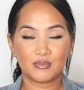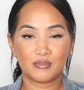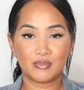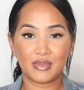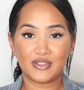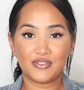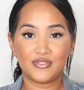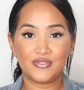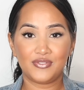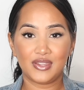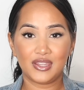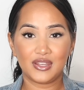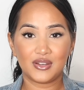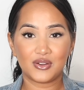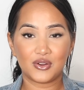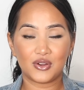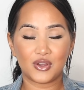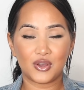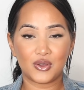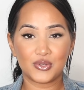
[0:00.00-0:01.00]
My feet
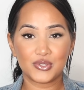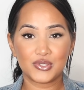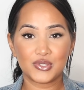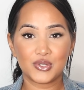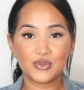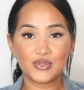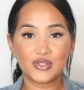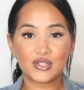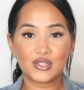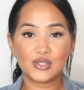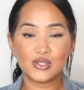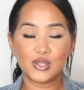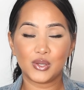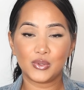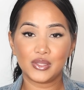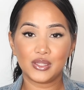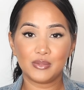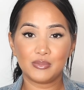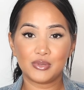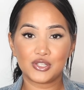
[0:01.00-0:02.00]
are also
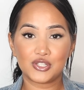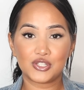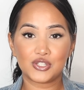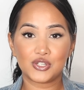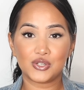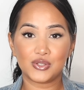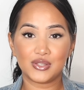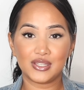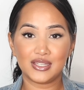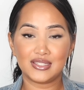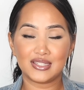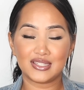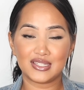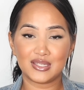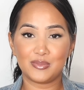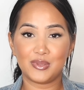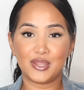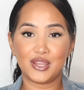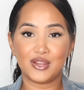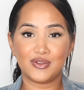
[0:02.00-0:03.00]
slowly but surely
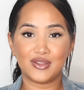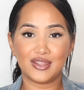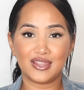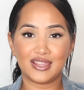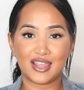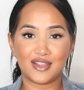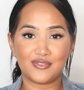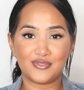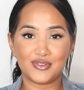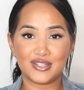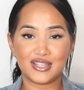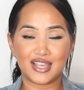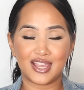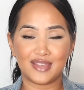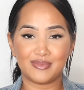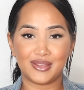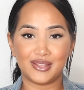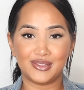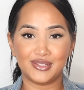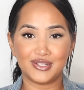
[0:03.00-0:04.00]
disappearing every
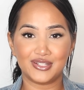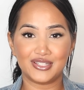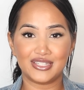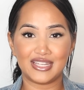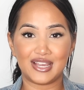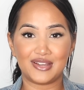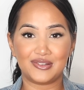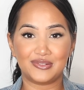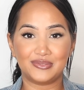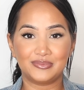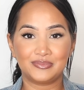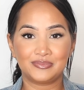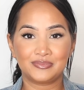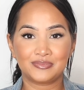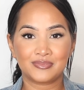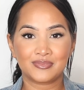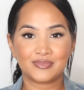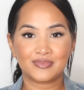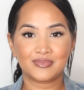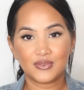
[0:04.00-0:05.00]
time I look down.
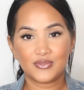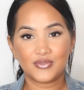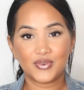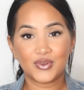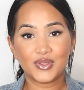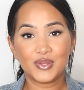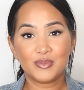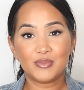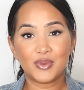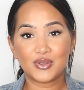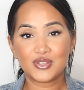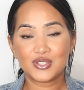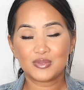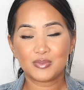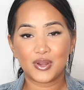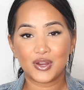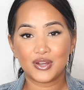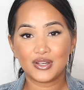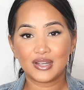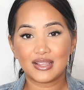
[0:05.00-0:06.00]
For the
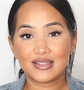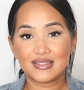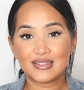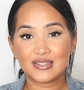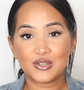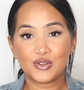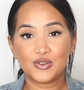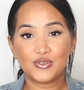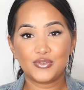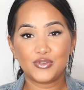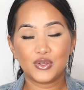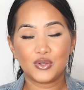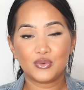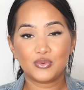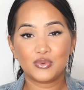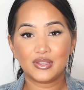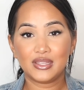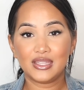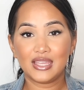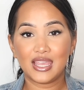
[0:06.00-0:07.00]
most part, I still feel
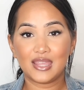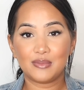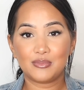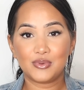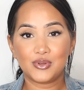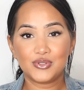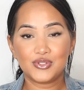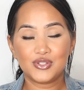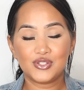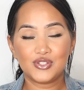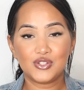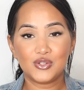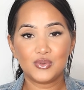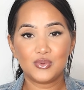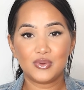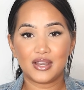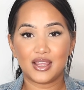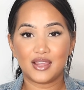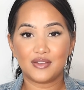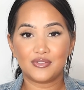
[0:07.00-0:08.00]
really able to do
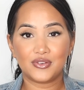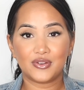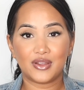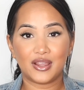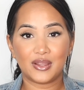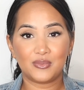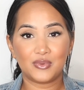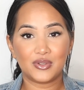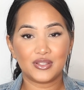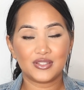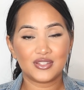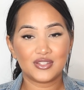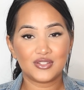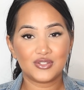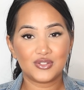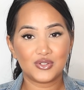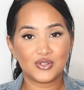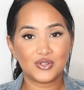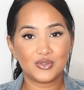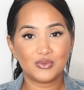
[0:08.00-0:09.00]
whatever I want to
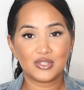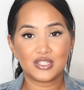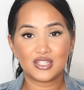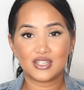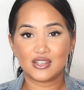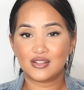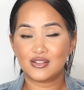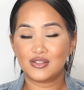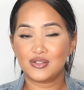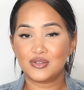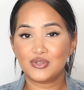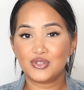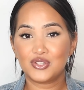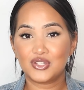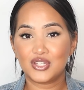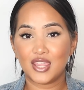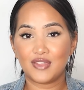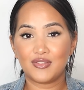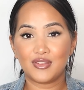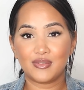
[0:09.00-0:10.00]
do, which includes
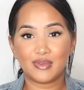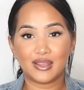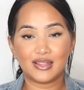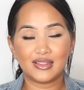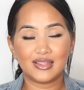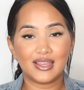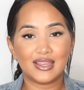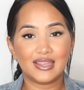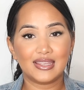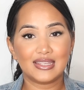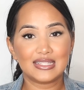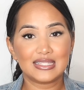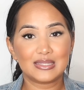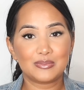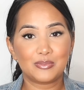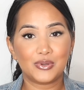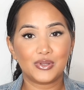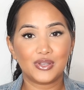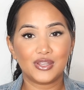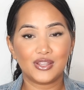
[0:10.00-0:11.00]
shaving my legs,
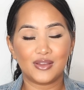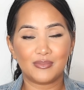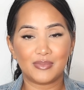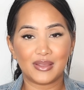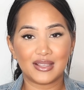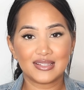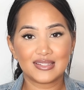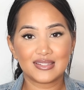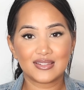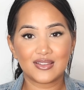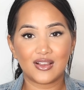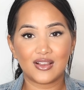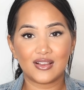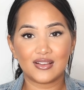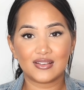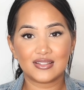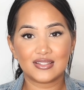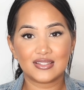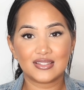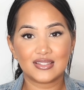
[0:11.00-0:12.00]
putting on my
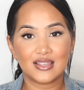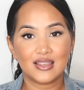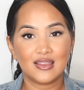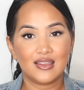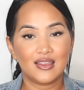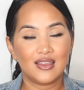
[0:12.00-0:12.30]
socks,